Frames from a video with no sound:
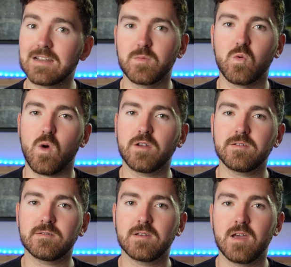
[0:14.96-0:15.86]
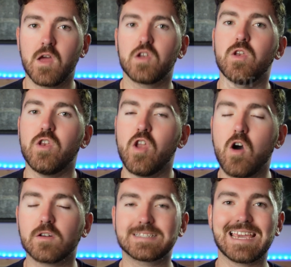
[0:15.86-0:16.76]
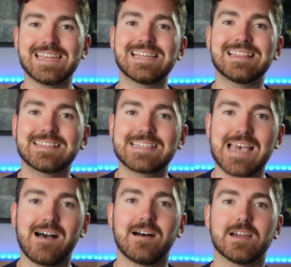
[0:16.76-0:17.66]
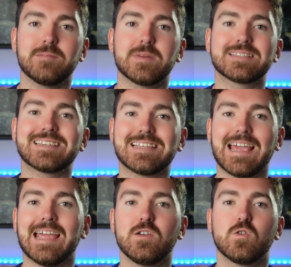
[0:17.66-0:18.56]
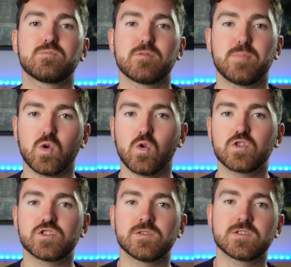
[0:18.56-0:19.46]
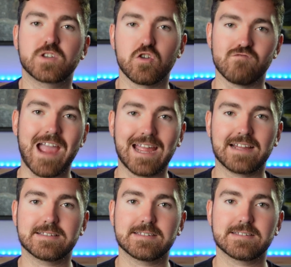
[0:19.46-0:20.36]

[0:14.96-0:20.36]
number one, not taking the time to get your proportions correct.